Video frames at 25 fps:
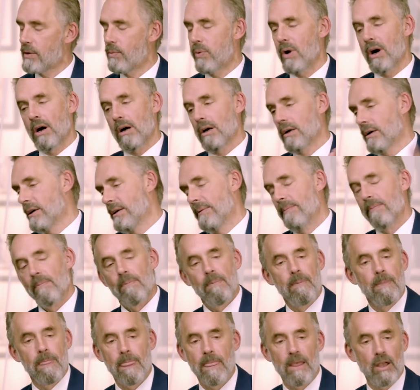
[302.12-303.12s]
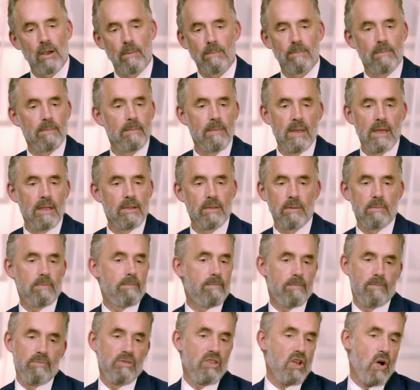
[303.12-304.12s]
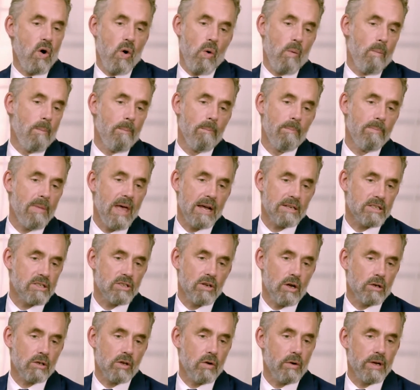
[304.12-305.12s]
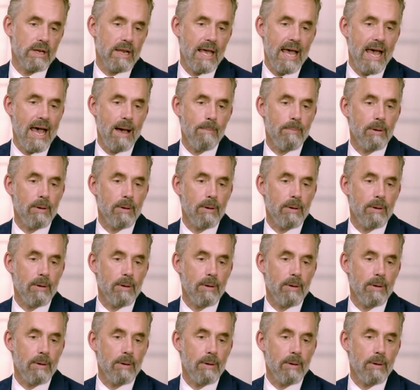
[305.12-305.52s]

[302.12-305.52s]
like, well, No, that's not going to